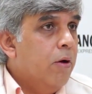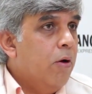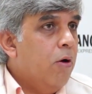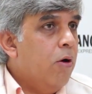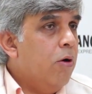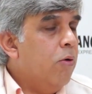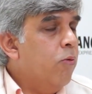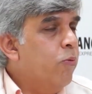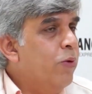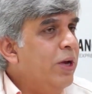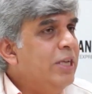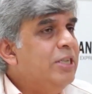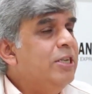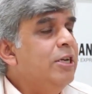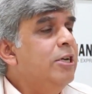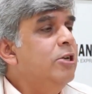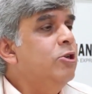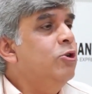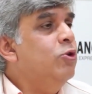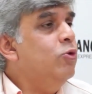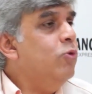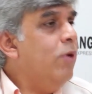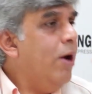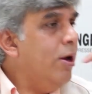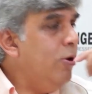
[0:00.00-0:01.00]
Which
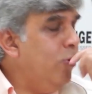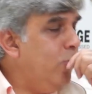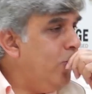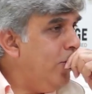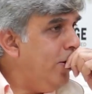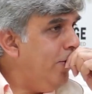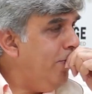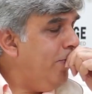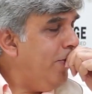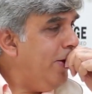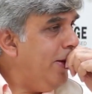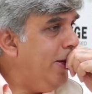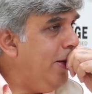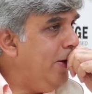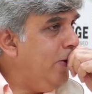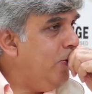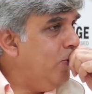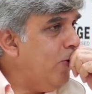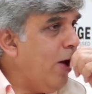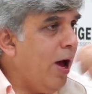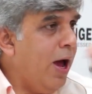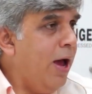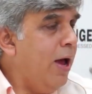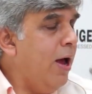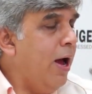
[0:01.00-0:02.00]
issue are you referring
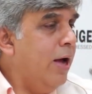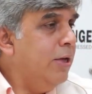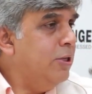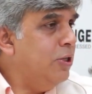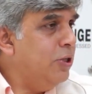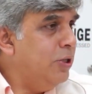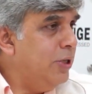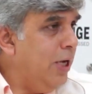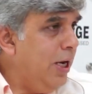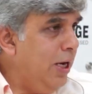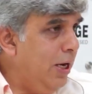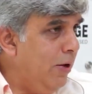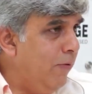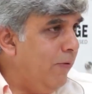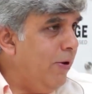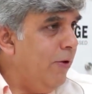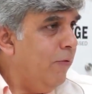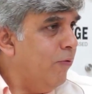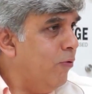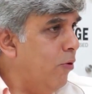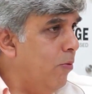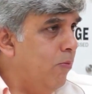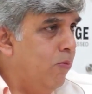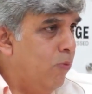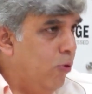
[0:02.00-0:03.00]
to? I stayed away
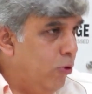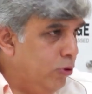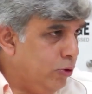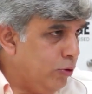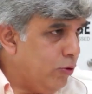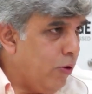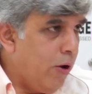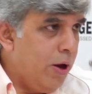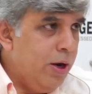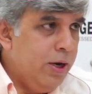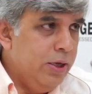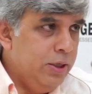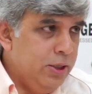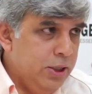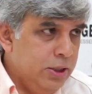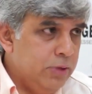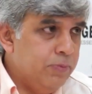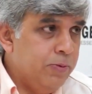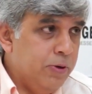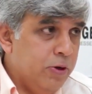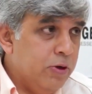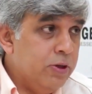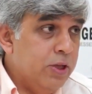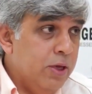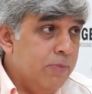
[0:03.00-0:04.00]
from most colleges
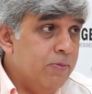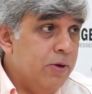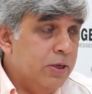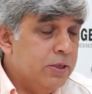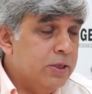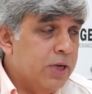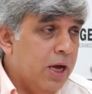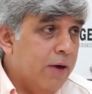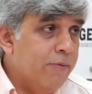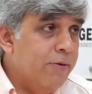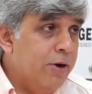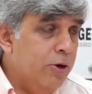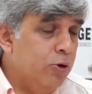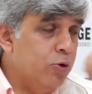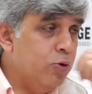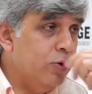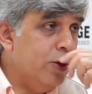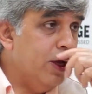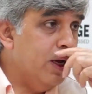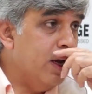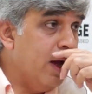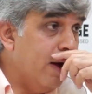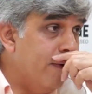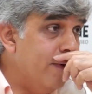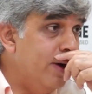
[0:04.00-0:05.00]
because they must govern through
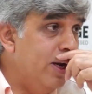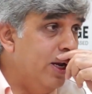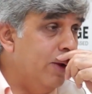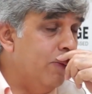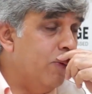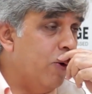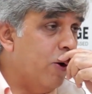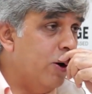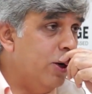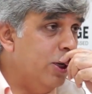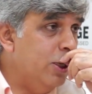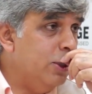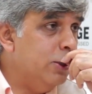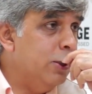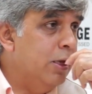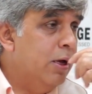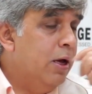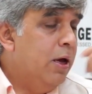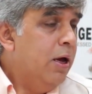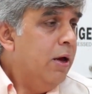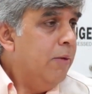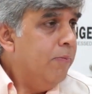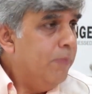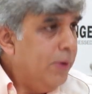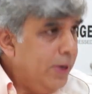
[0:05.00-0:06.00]
their governing bodies.
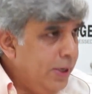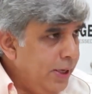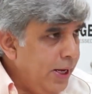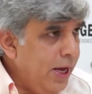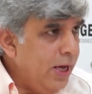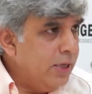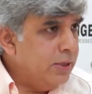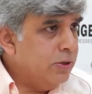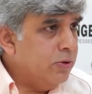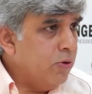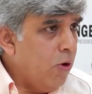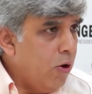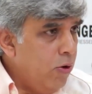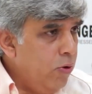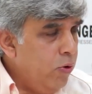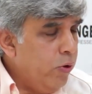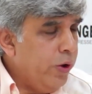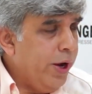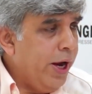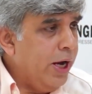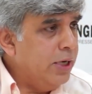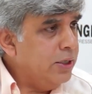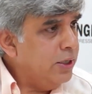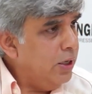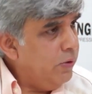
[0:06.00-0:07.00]
But yes, on
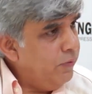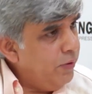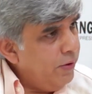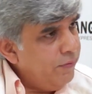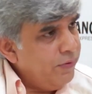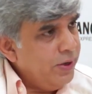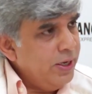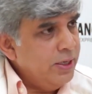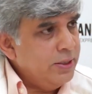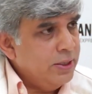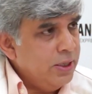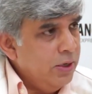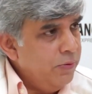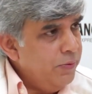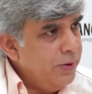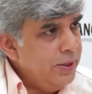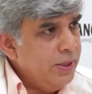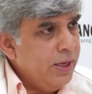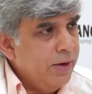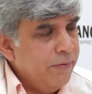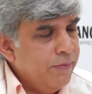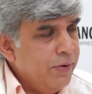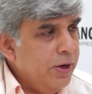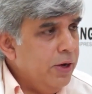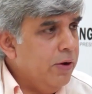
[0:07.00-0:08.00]
occasion, we have reasoned
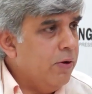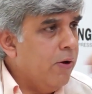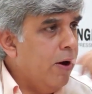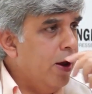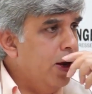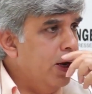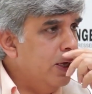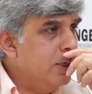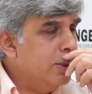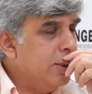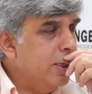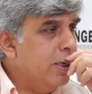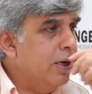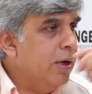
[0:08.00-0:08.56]
with every college.